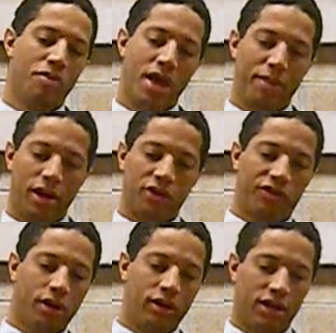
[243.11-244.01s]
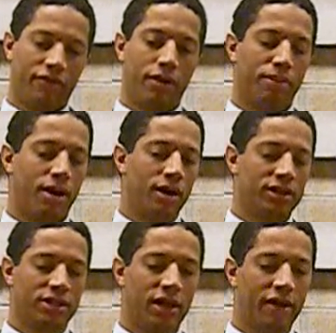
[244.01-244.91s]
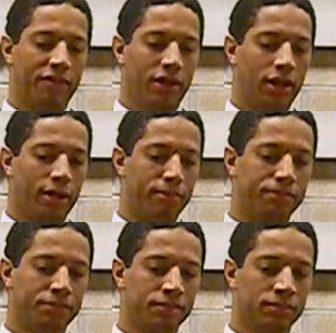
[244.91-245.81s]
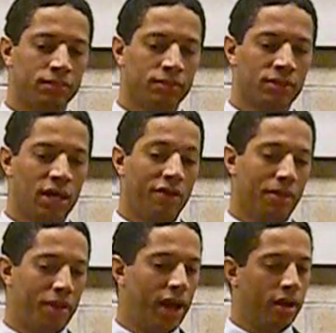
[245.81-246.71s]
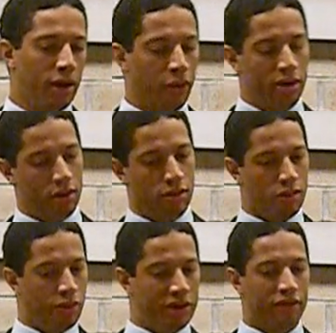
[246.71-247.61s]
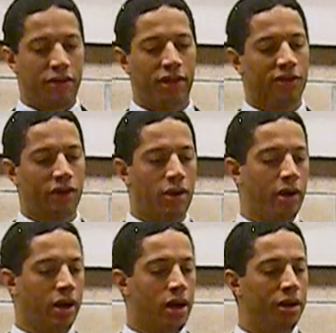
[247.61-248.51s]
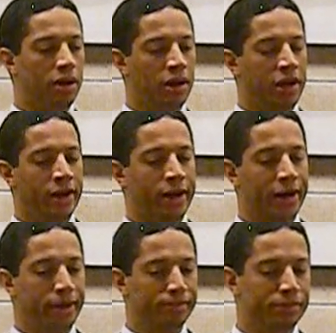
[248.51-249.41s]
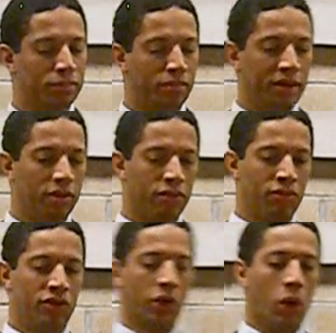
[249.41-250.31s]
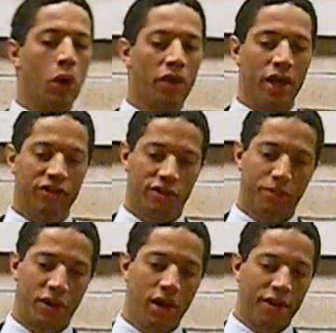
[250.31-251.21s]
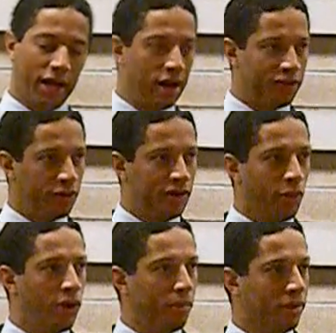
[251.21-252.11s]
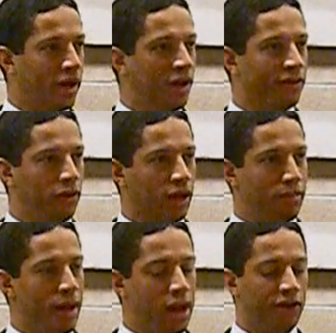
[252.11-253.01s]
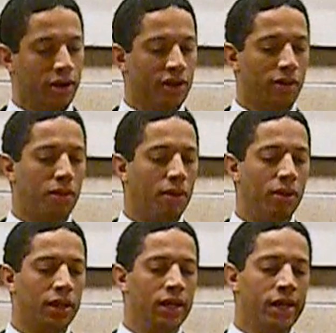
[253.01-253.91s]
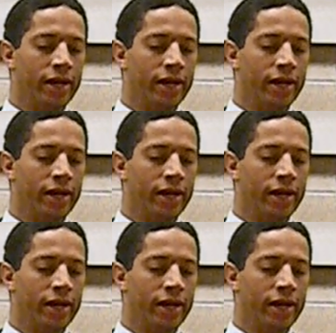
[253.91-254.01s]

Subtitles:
You may be interested in different parts of the bay and what different things are going on. But the goal then is to bring all together so it's in one place so you can manage it as a whole.